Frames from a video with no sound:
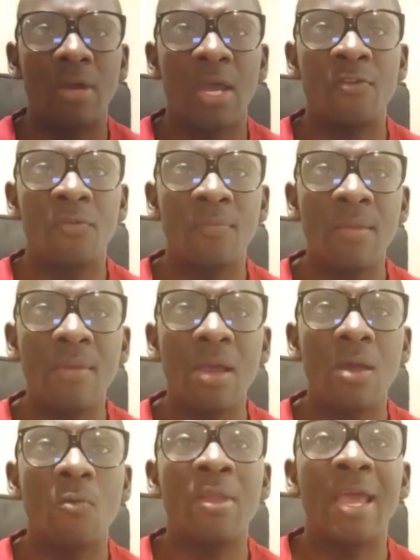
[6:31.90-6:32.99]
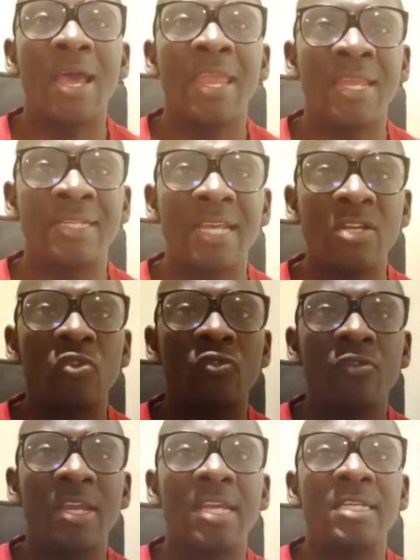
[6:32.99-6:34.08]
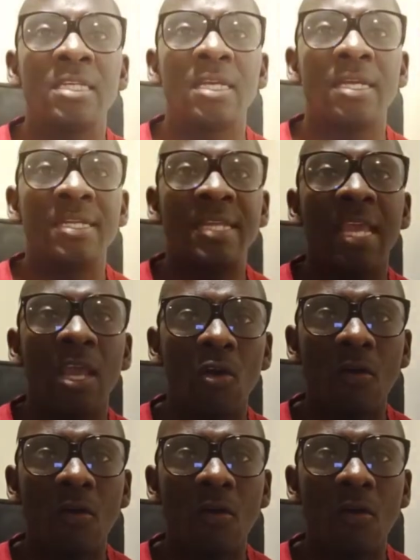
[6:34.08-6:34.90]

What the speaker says: And remember, we are entitled to get day